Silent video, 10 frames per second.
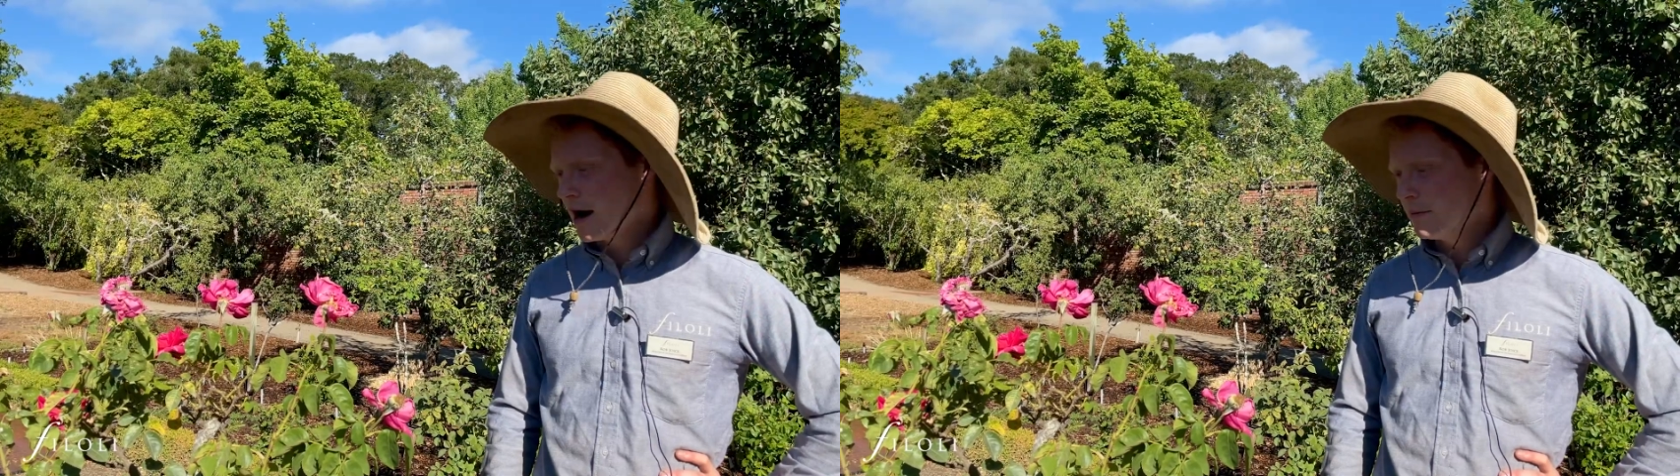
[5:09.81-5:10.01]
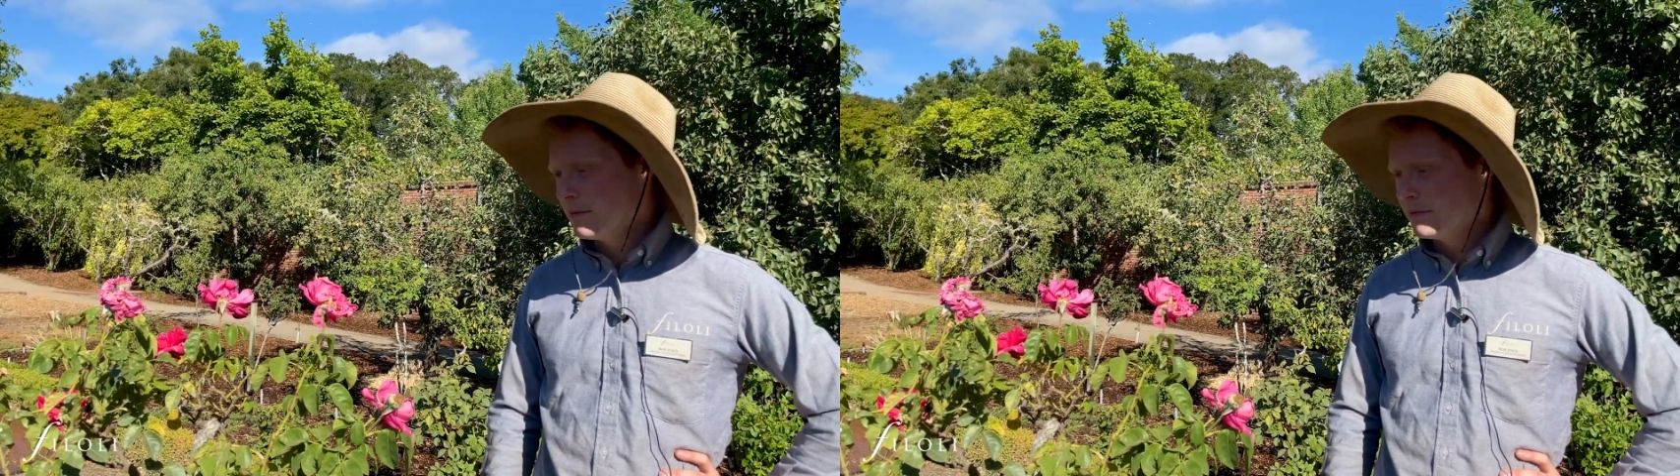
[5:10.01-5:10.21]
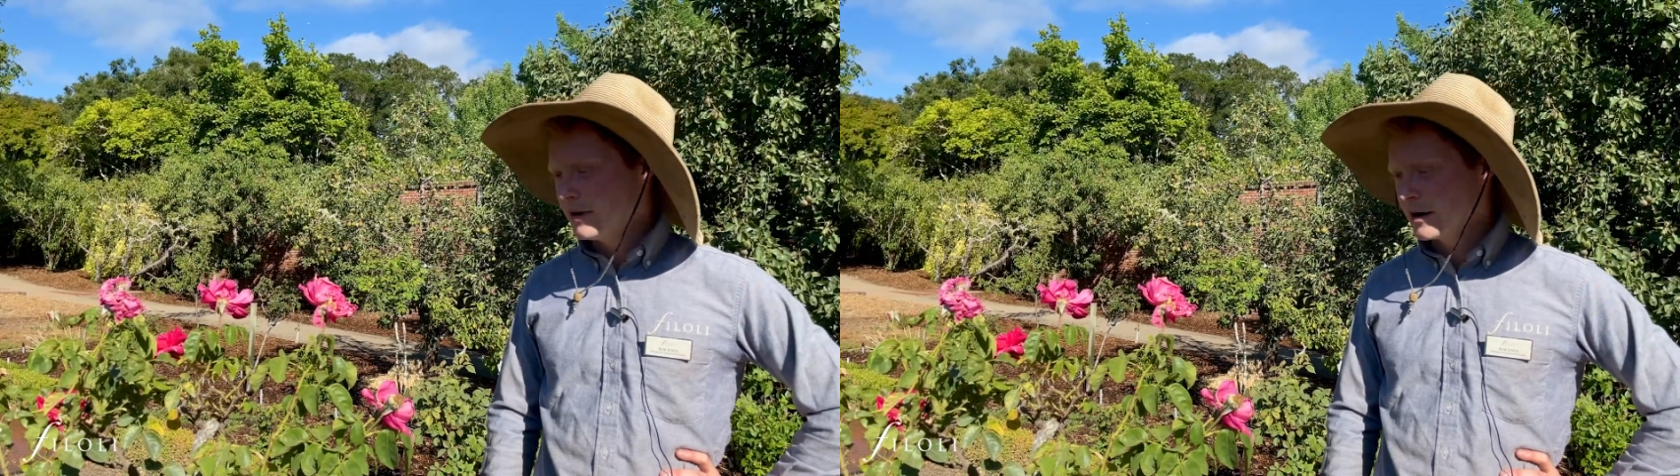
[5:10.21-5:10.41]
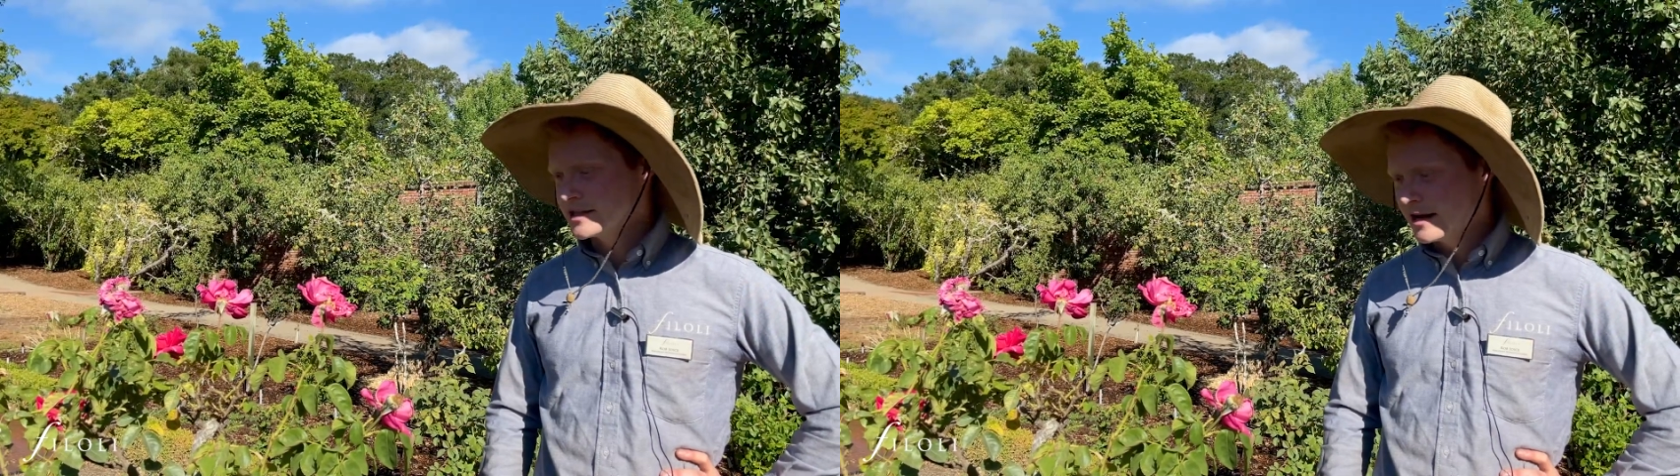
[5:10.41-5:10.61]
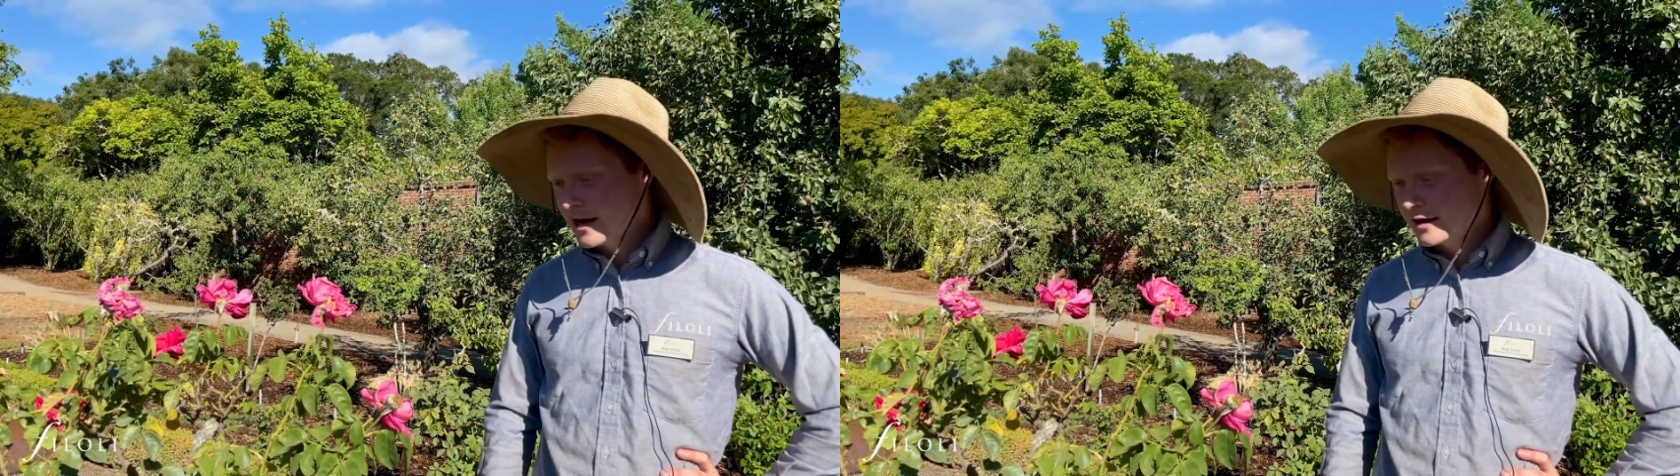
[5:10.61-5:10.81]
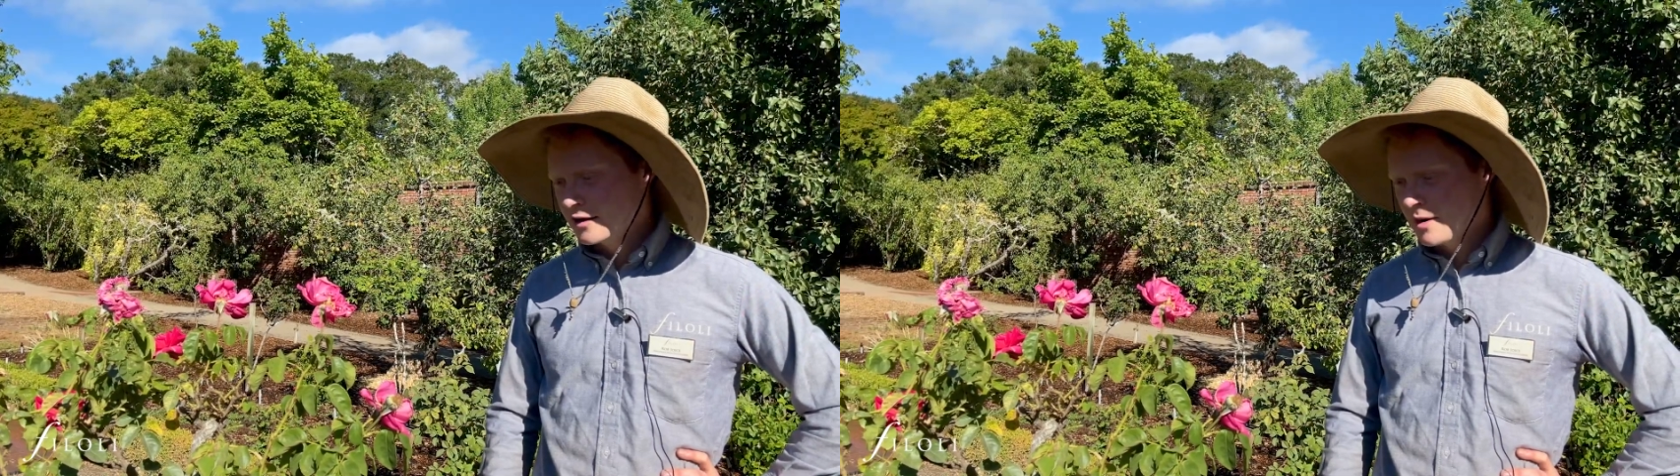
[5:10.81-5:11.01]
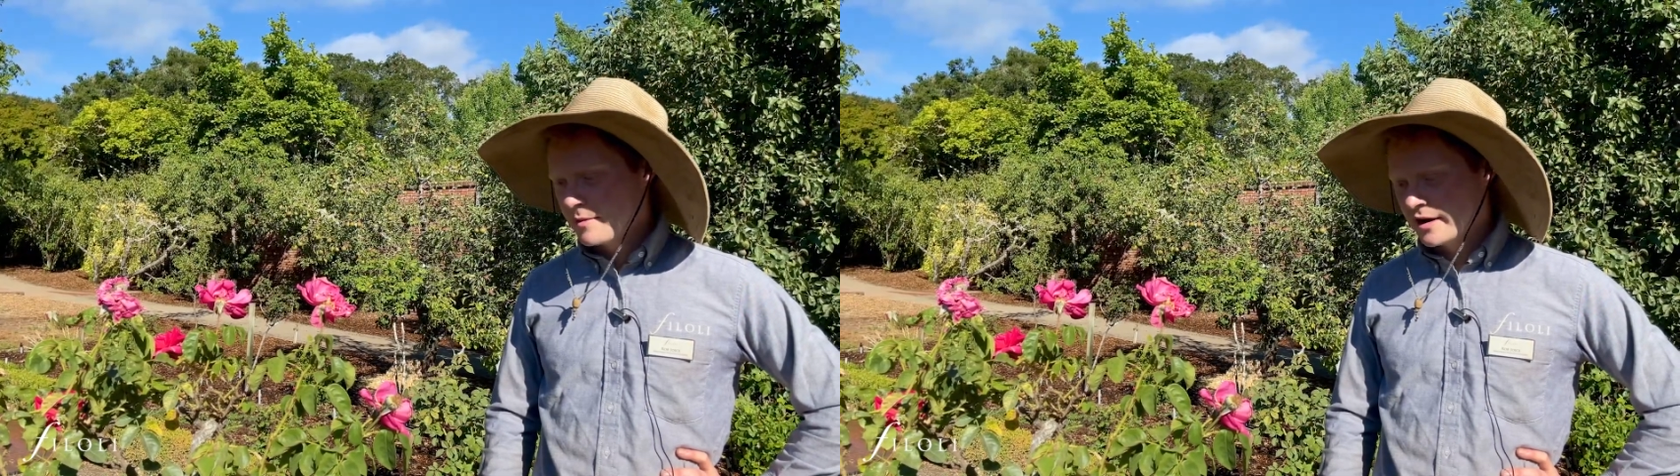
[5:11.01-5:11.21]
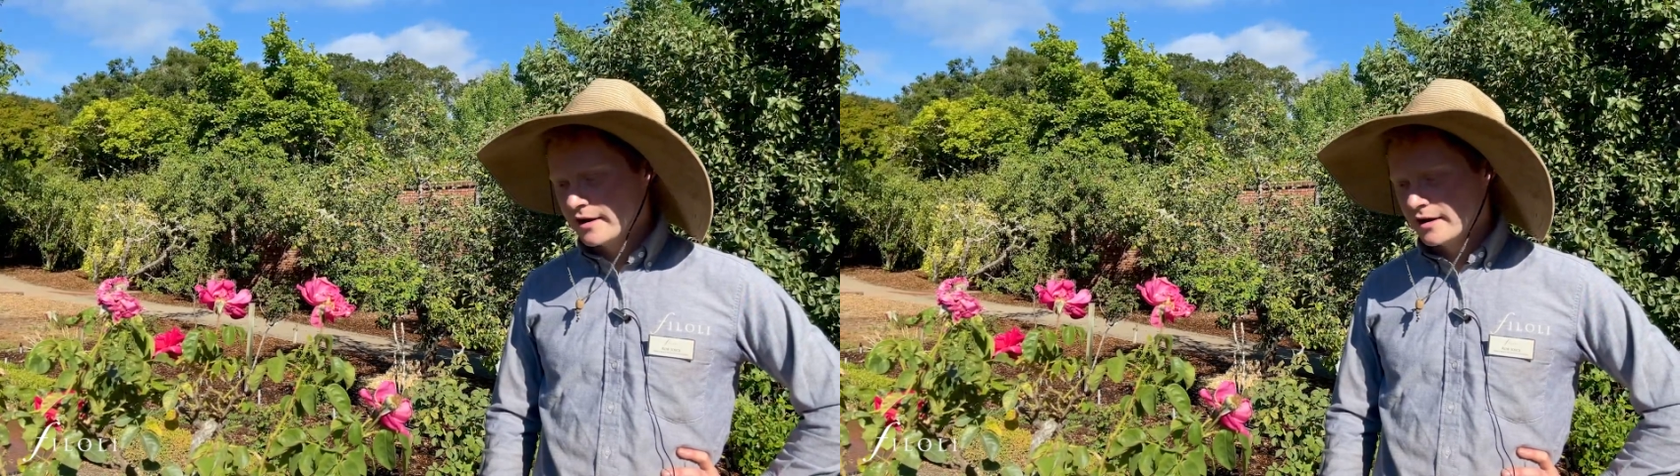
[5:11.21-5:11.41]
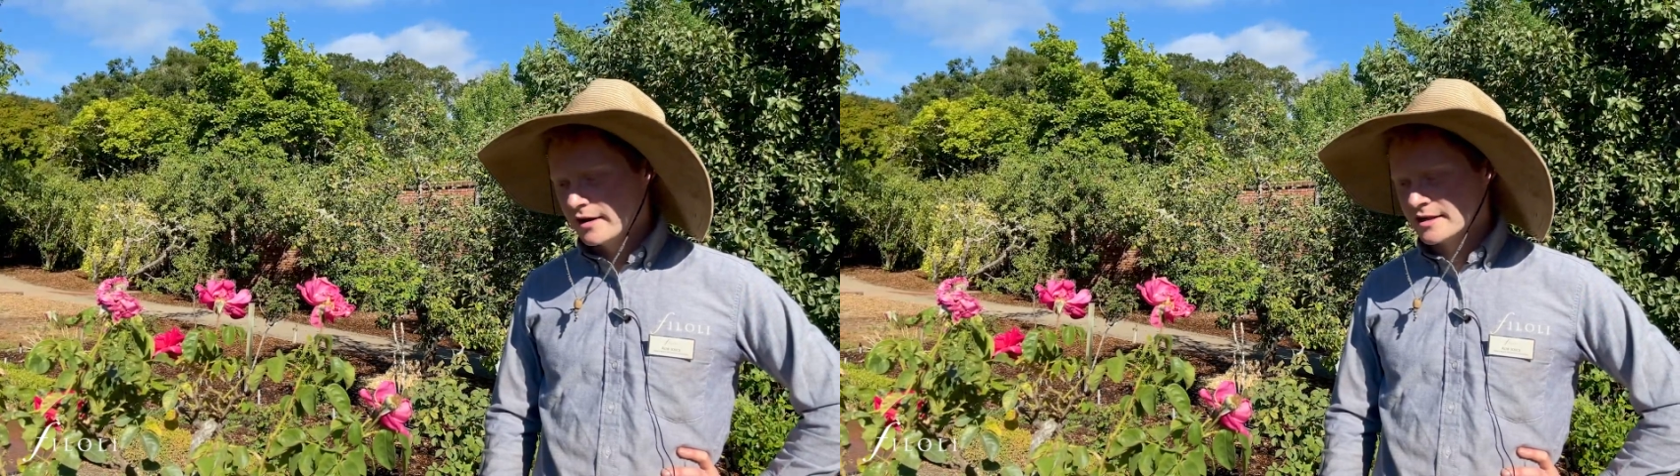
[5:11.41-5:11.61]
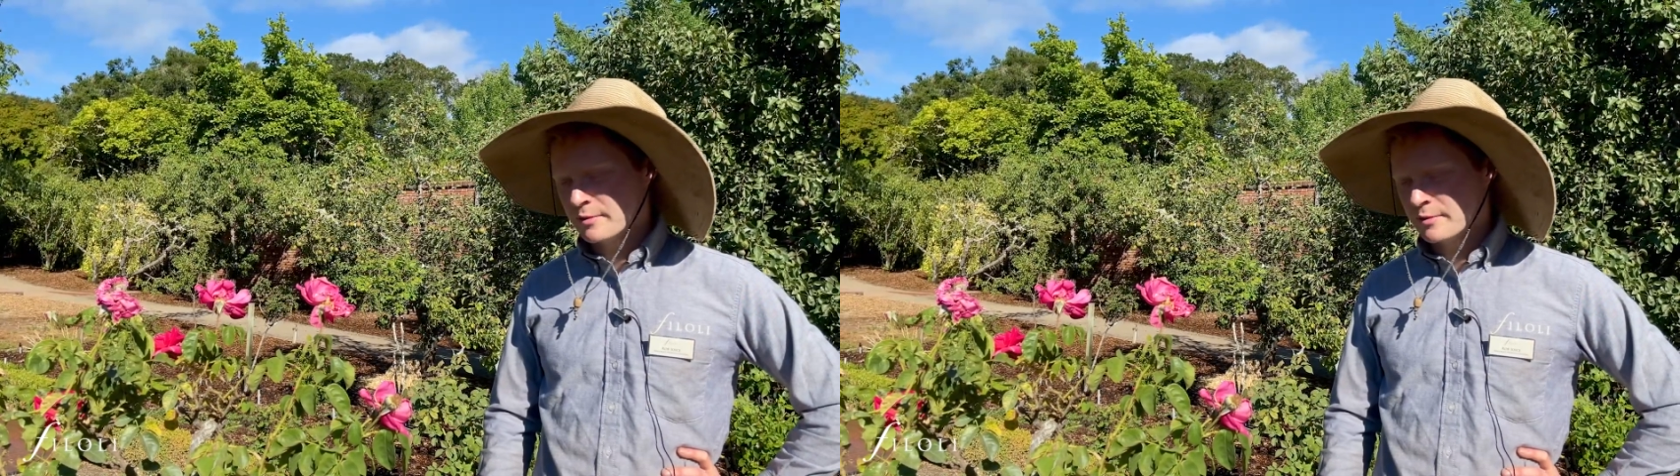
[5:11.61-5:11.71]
Now, deadheading, in my opinion,